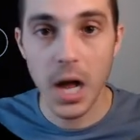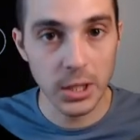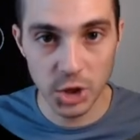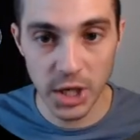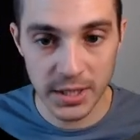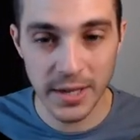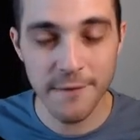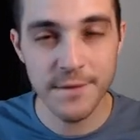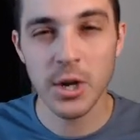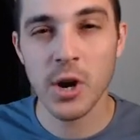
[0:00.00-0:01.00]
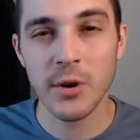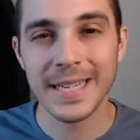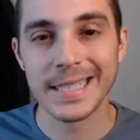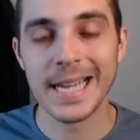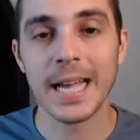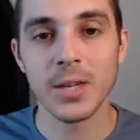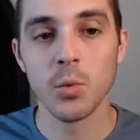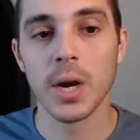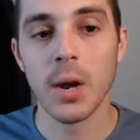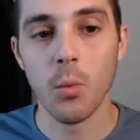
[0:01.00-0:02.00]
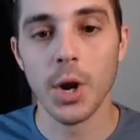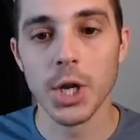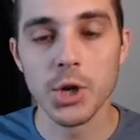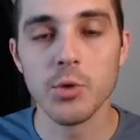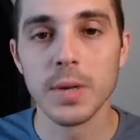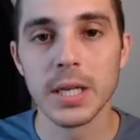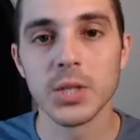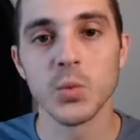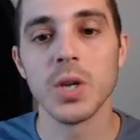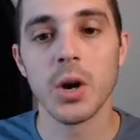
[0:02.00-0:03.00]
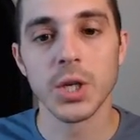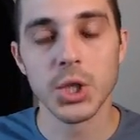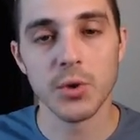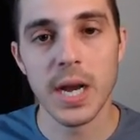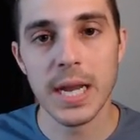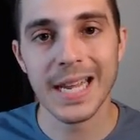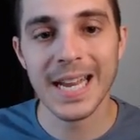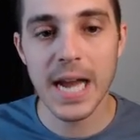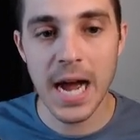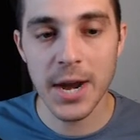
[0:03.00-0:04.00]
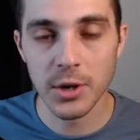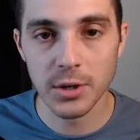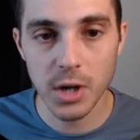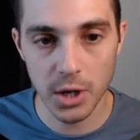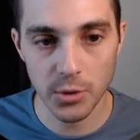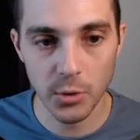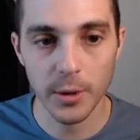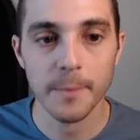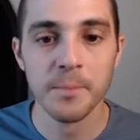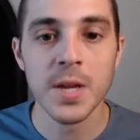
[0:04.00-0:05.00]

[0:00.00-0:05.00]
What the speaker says: adjust it, figure out exactly what I want to do because we are trading an iron condor.